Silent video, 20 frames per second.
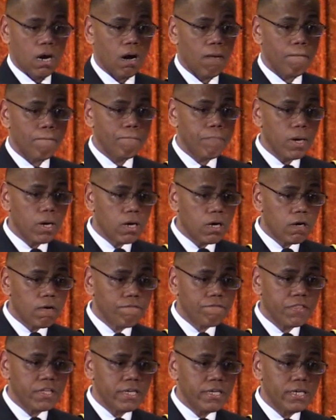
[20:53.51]

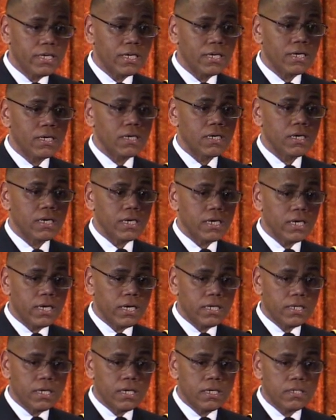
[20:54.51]
above the
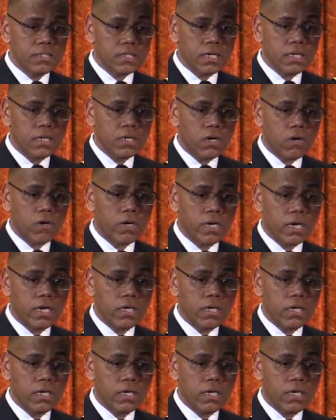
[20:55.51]
NEDR,